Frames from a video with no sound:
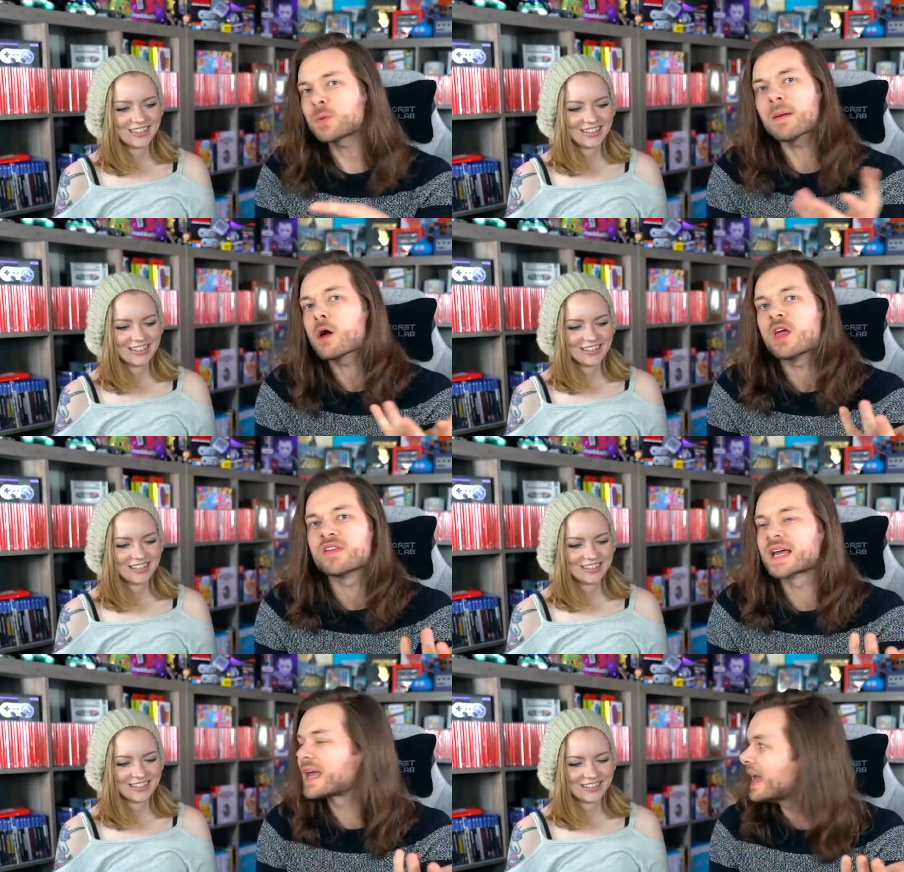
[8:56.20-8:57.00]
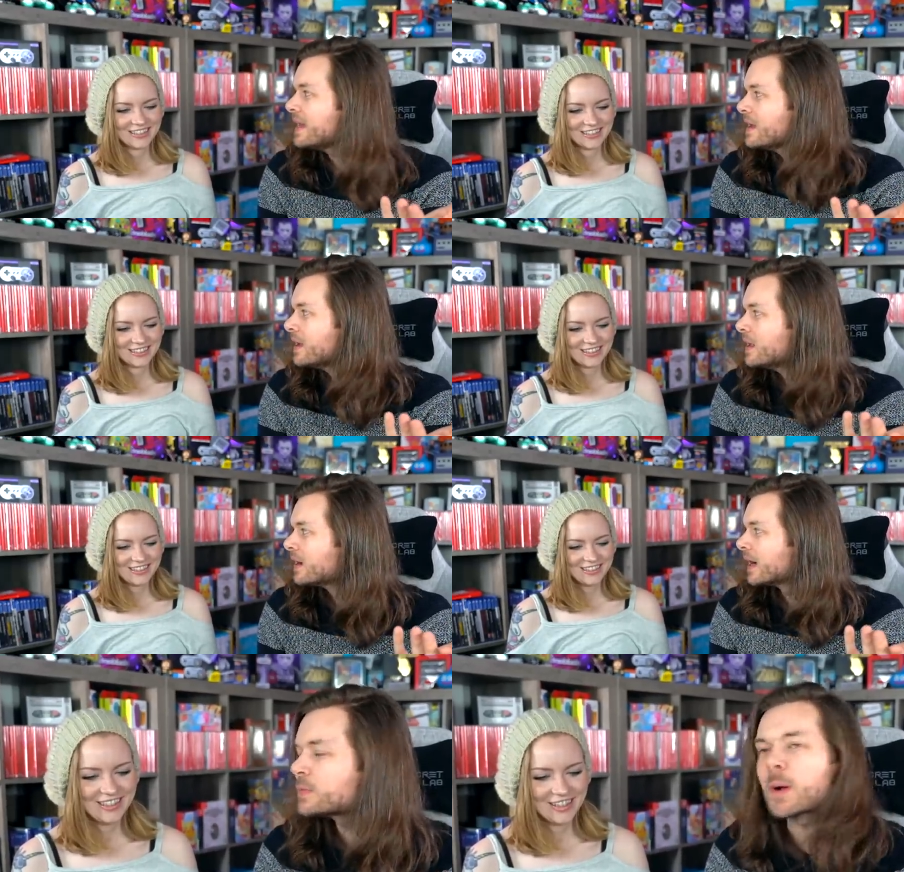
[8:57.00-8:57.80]
Speaker 1: probably not even a kid.
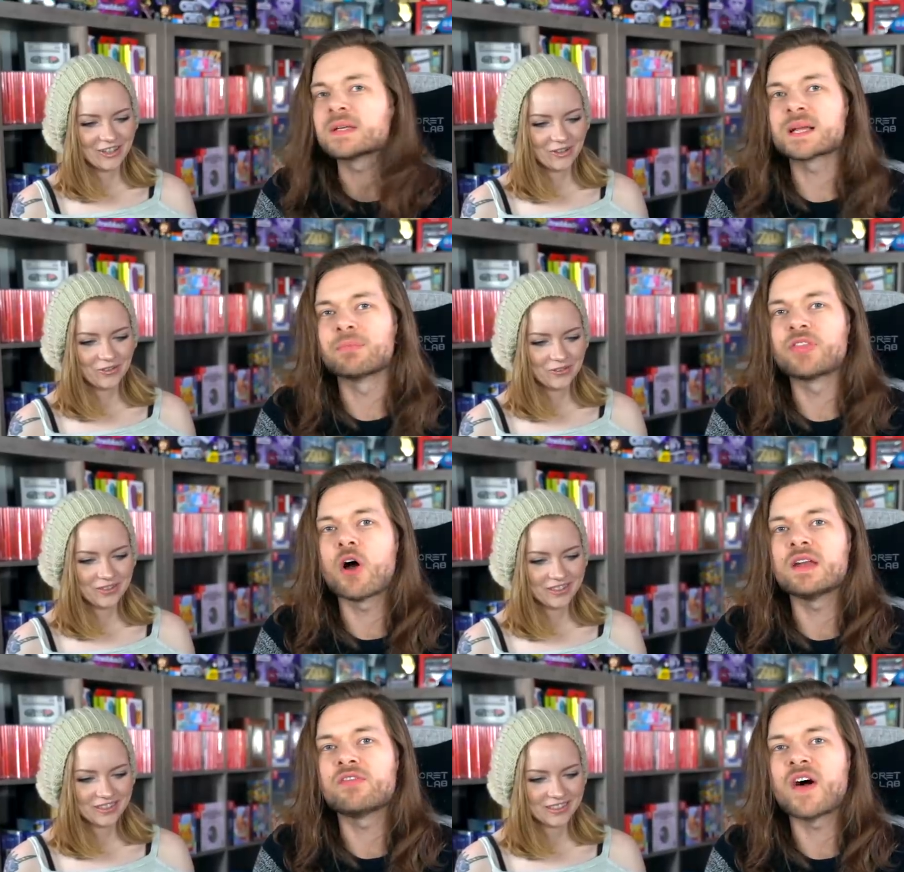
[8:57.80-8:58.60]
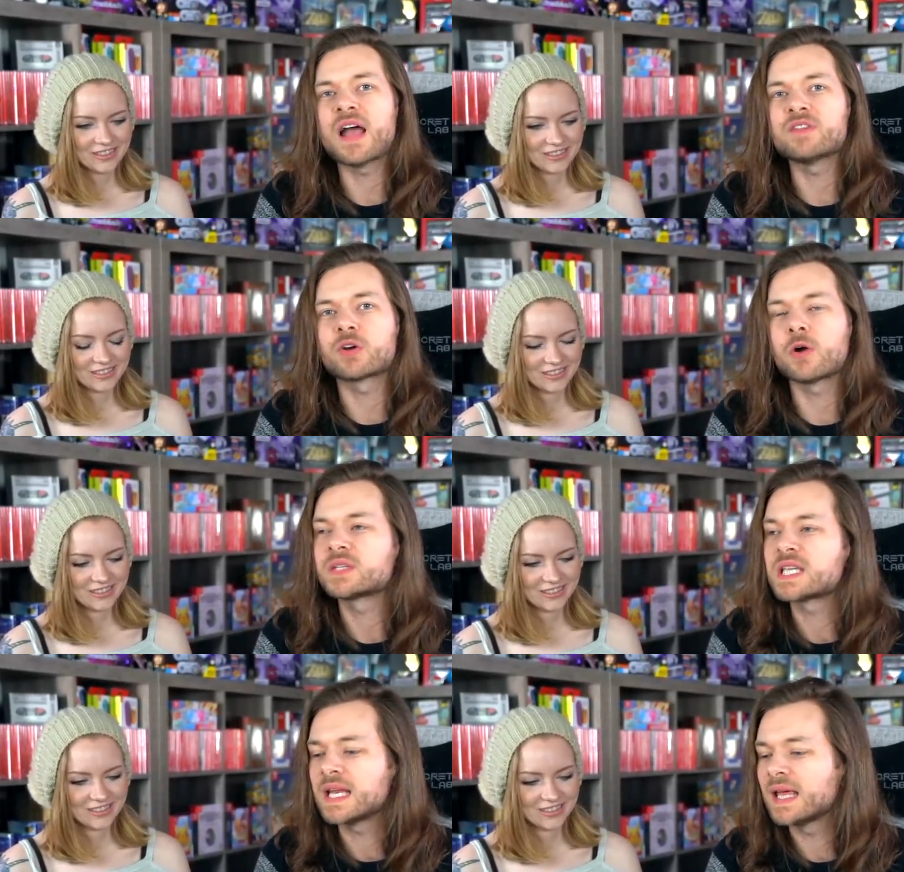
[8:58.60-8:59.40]
It's probably some 35-year-old
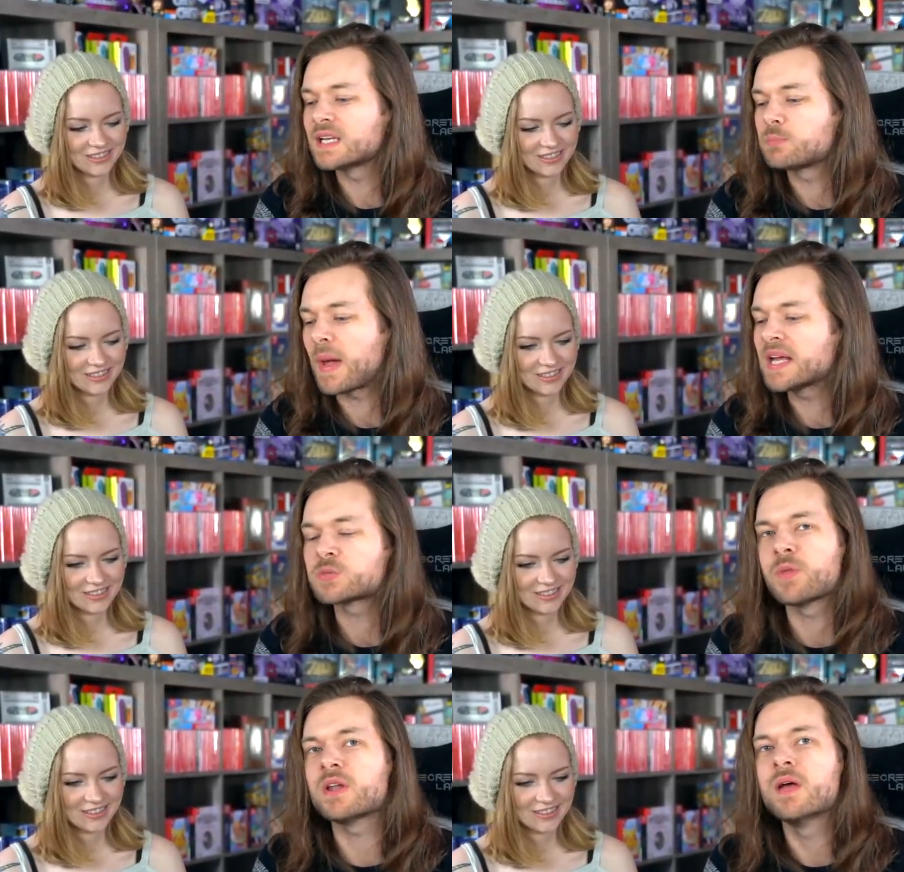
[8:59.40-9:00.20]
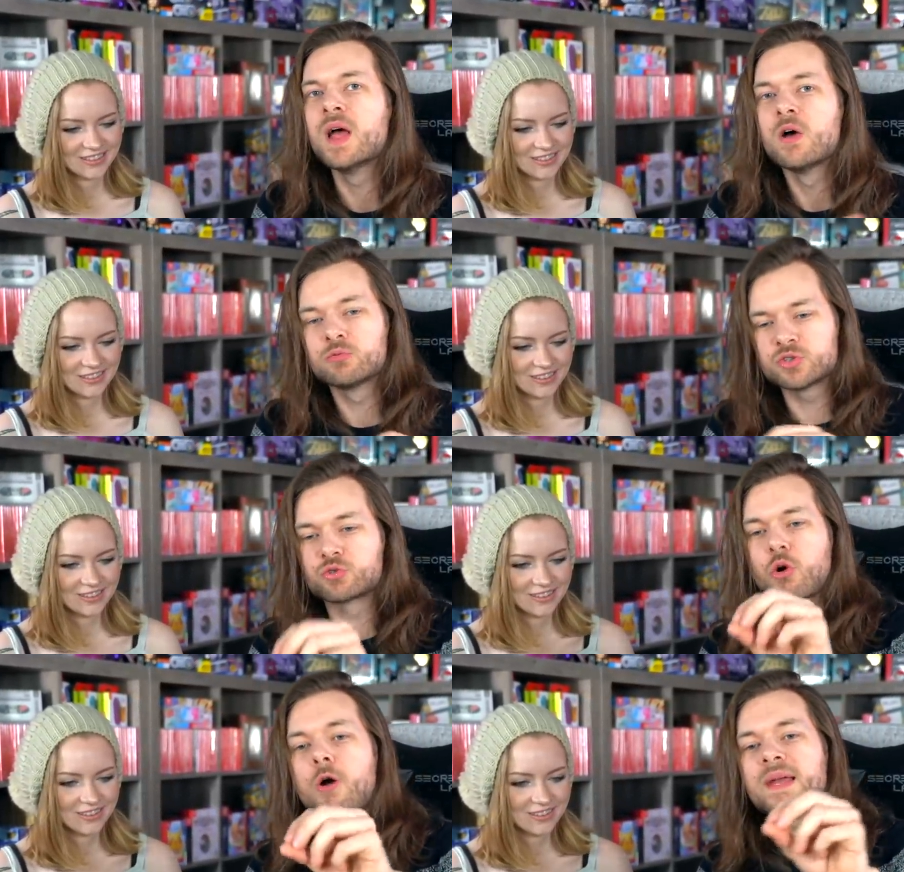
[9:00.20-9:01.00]
sitting in his basement
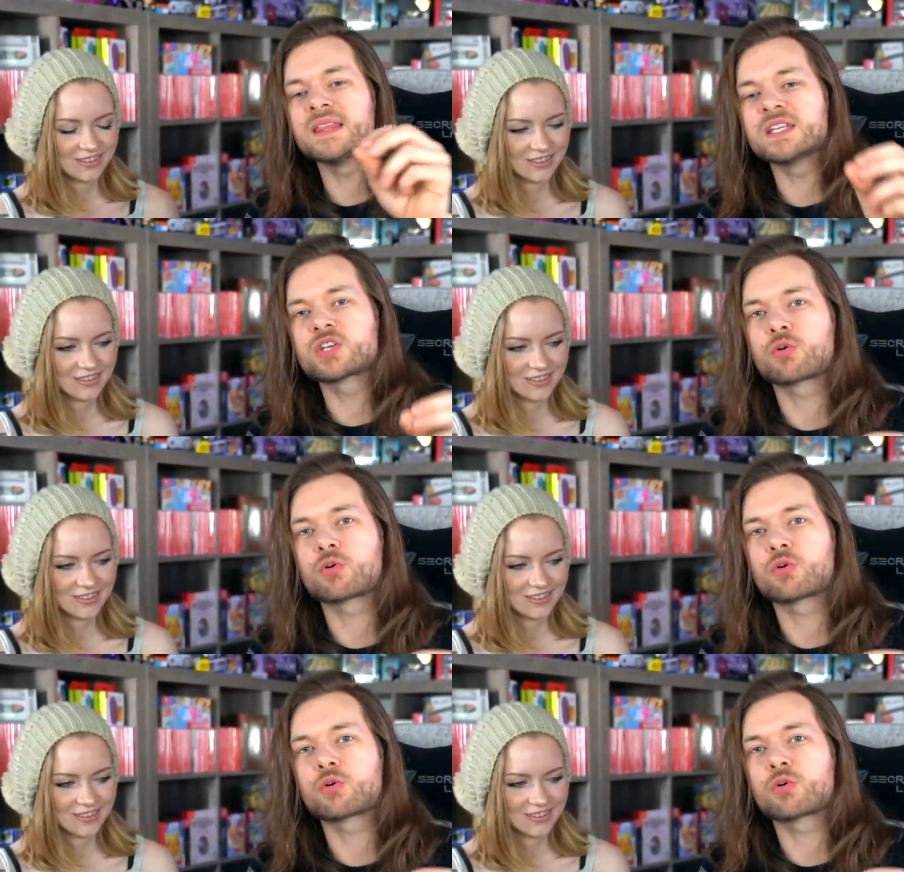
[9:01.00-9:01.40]
drawing these